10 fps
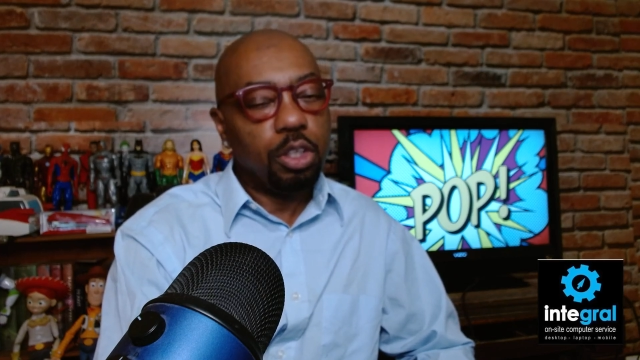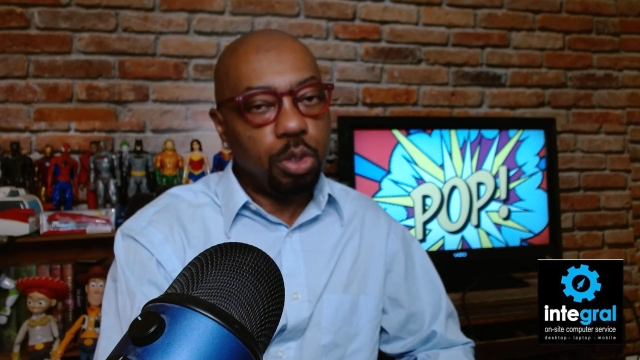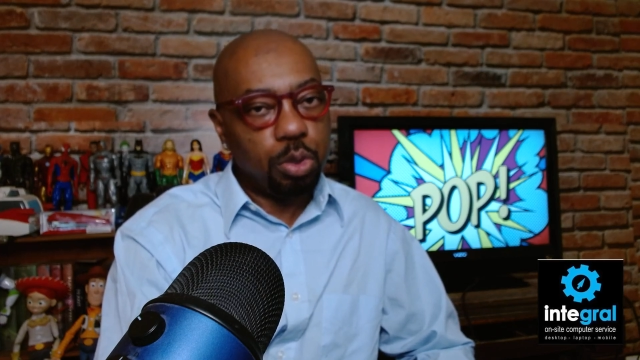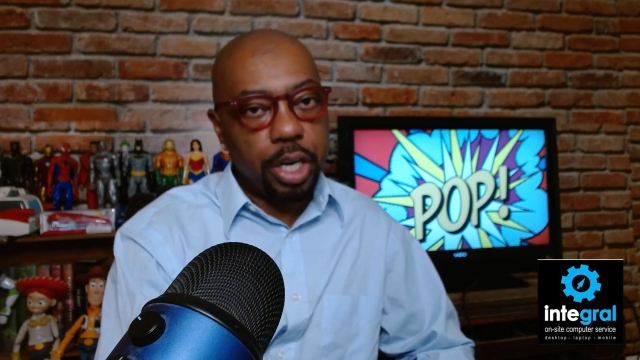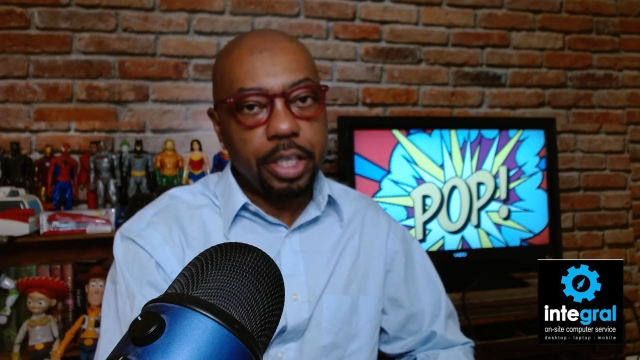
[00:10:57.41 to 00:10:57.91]

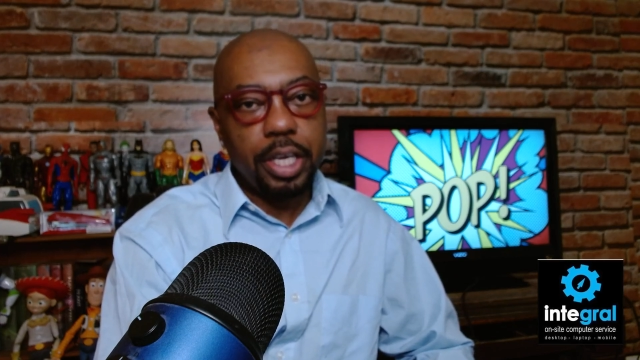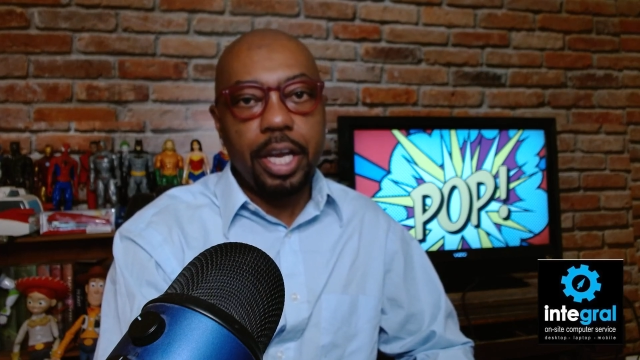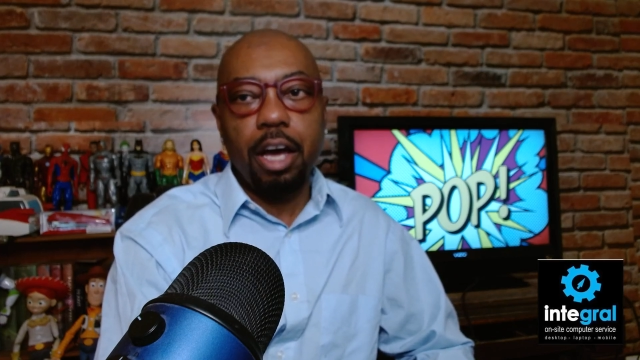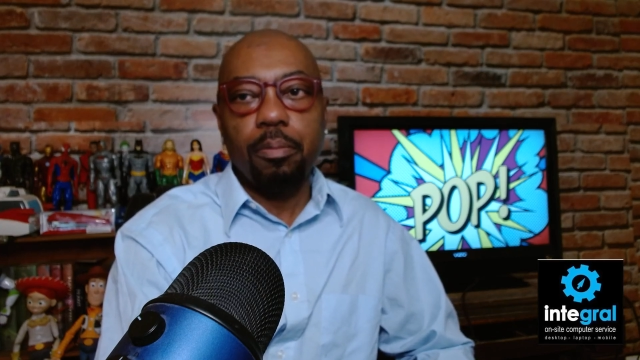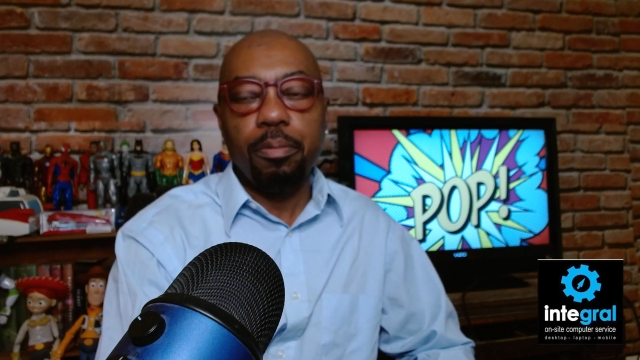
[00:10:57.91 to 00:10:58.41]
So check that
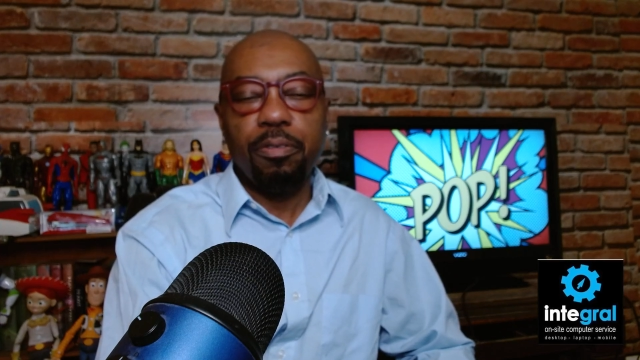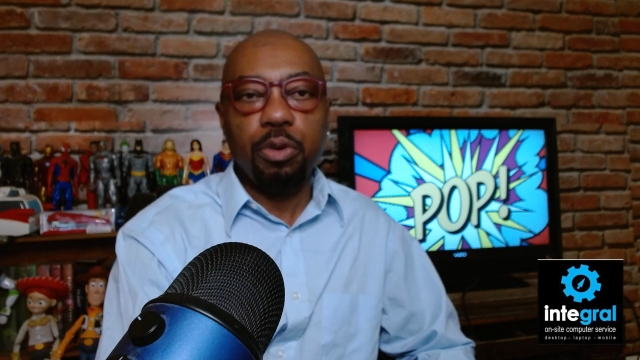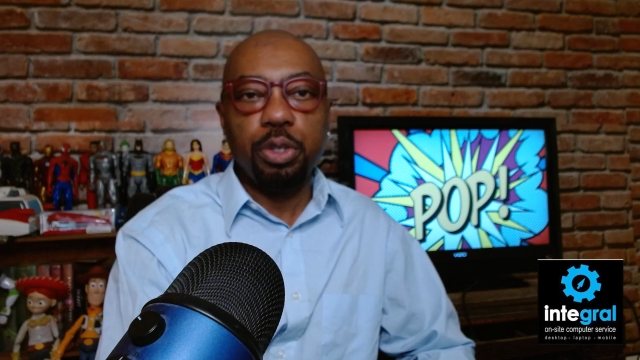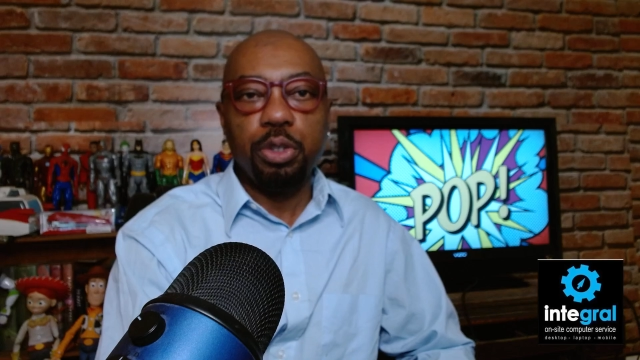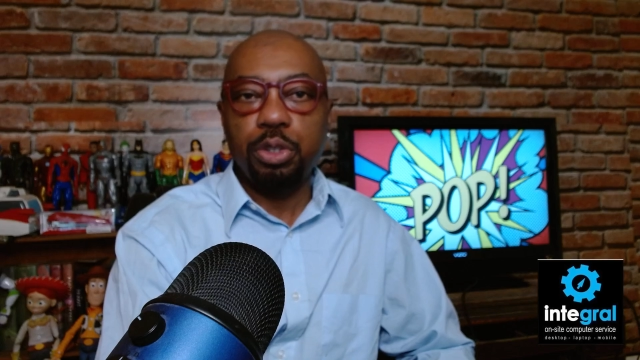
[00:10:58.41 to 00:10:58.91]
out
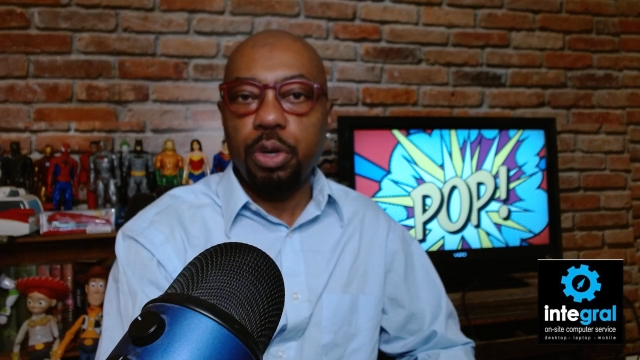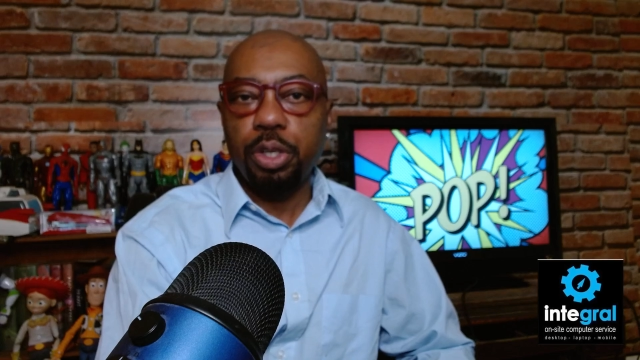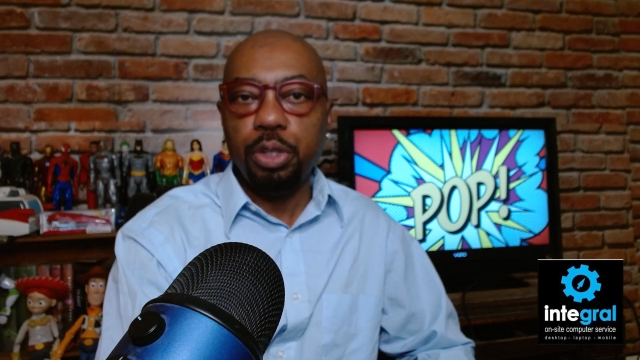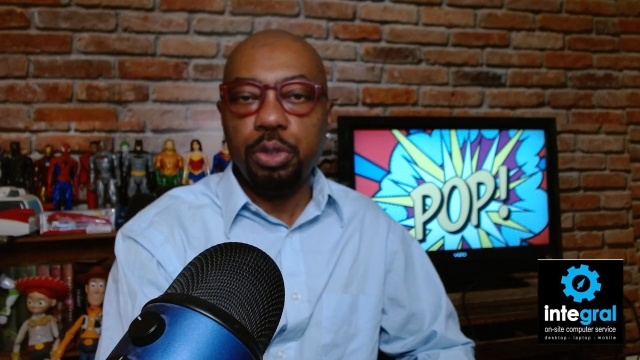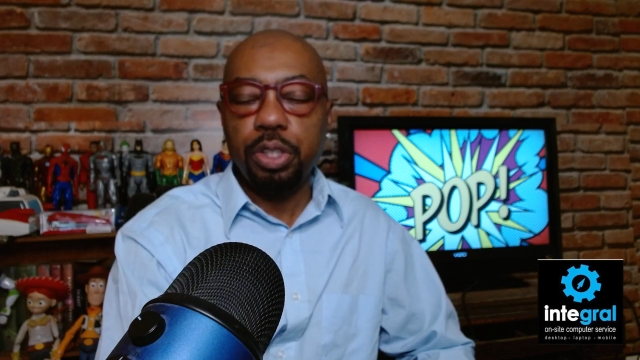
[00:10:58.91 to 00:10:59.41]
before you
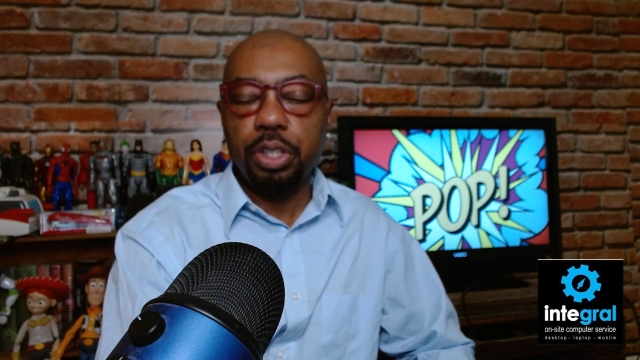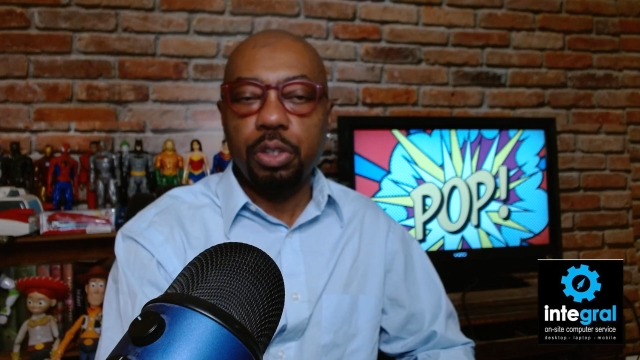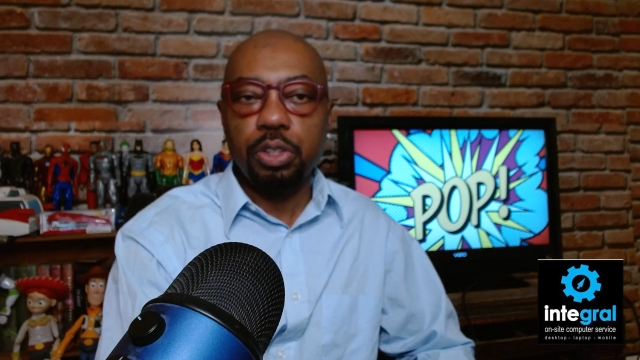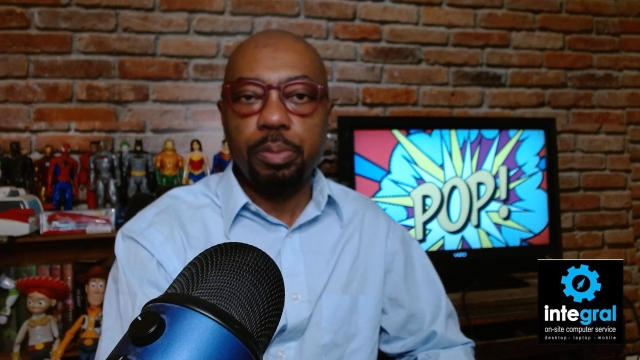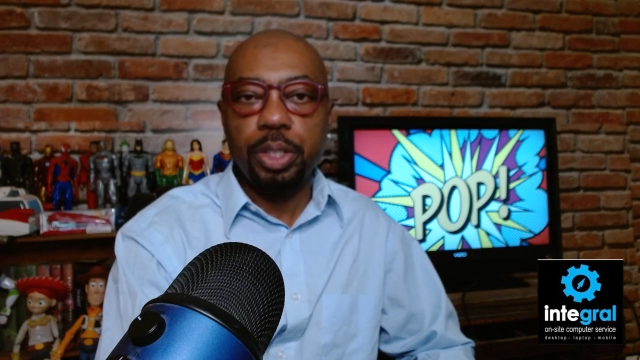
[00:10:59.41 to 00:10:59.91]
start using
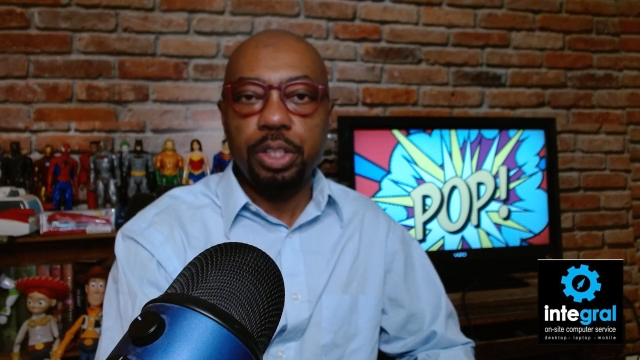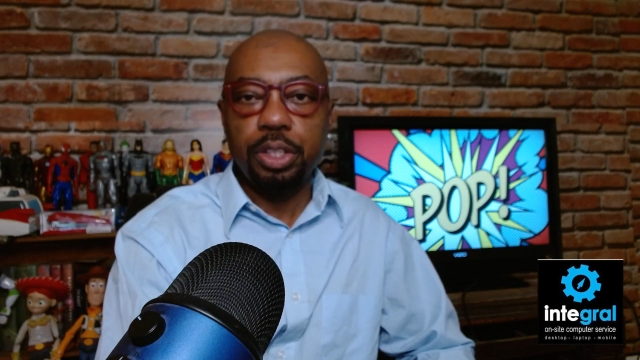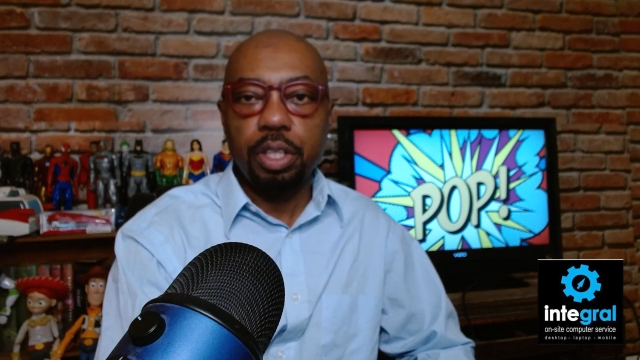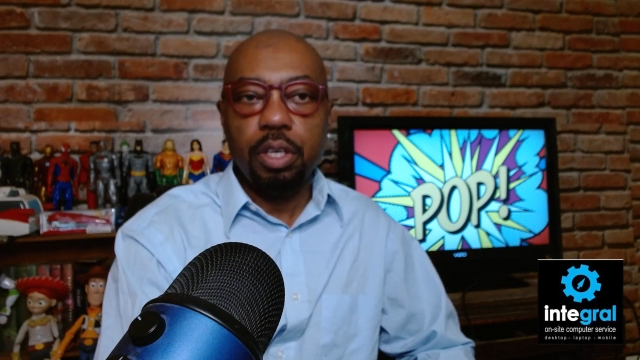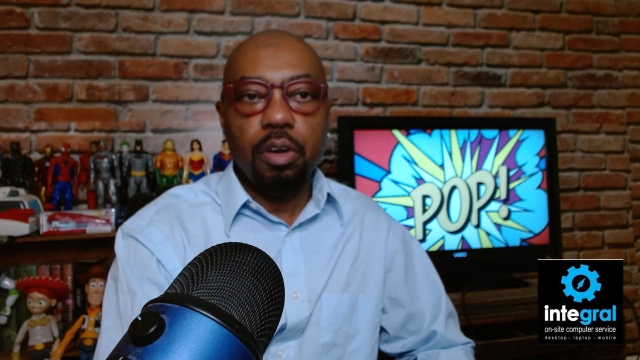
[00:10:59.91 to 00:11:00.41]
those
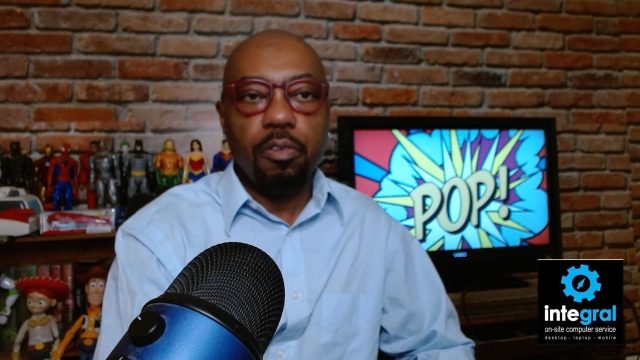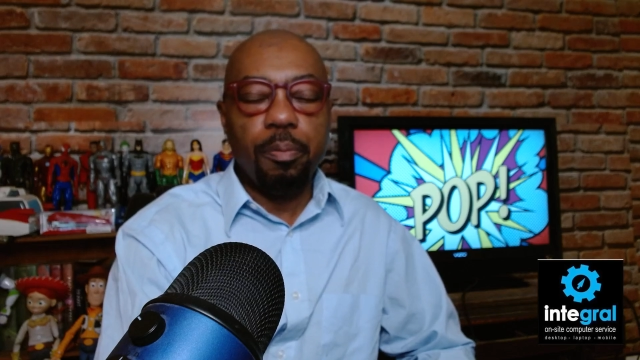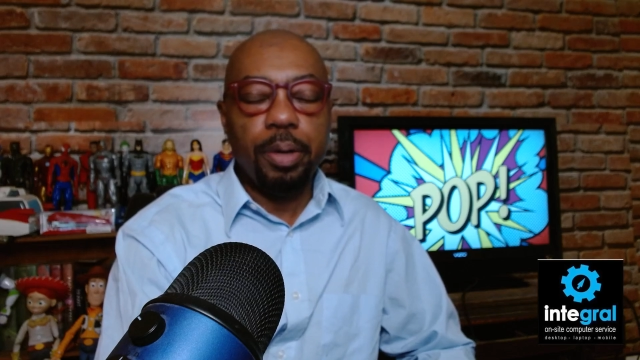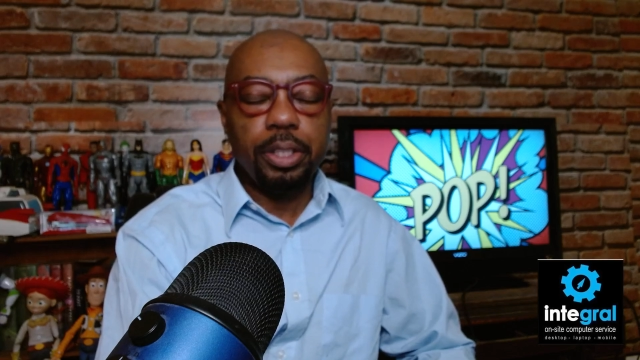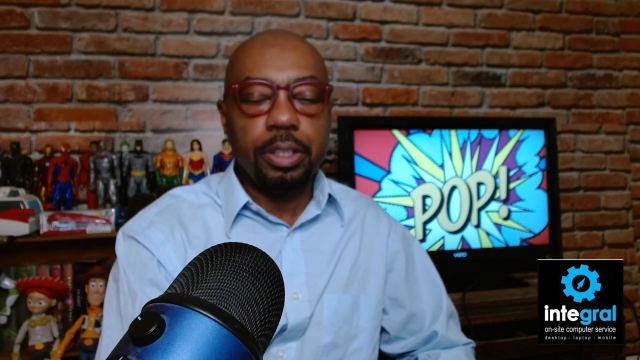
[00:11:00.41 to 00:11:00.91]
images for
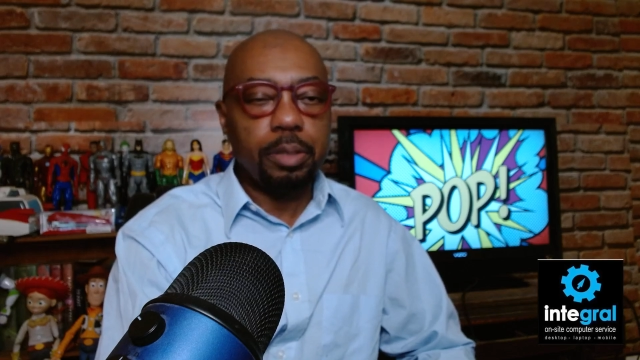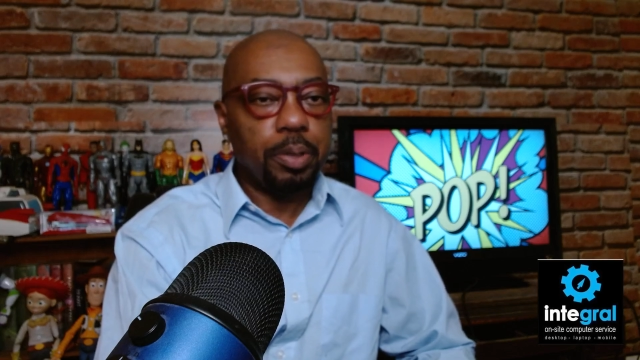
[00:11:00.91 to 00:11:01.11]
business.